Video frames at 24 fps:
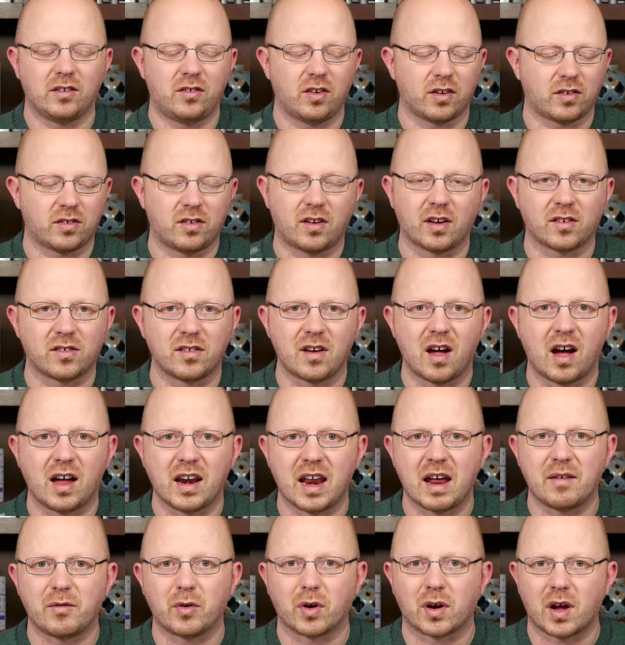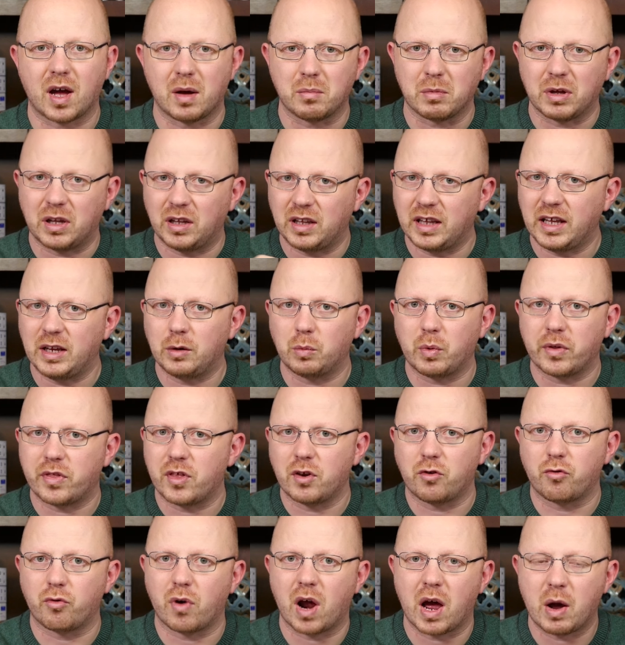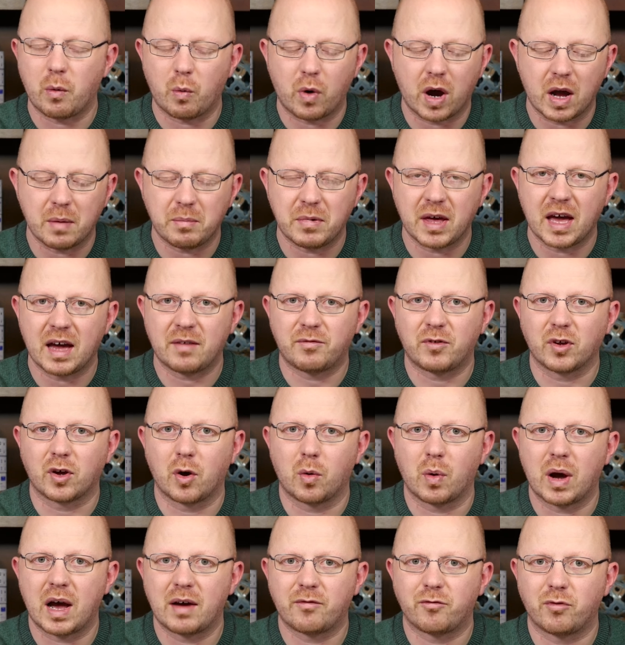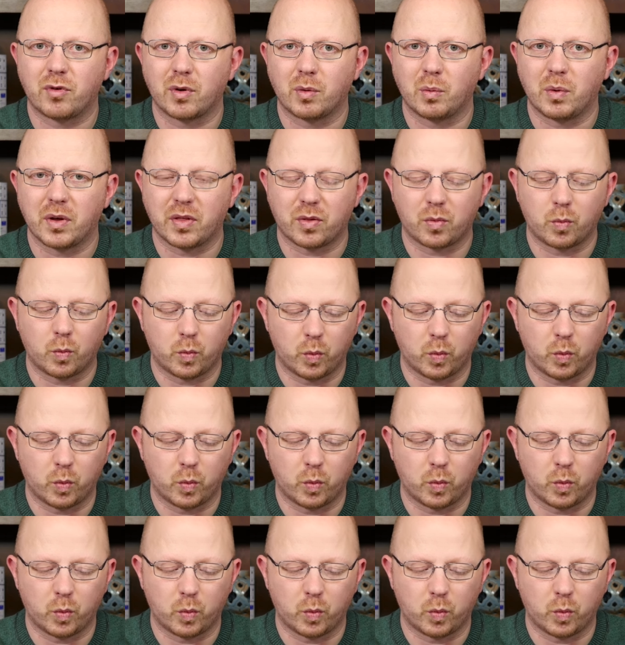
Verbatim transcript: just does not ever come clean with a dry wipe. You have to go after it with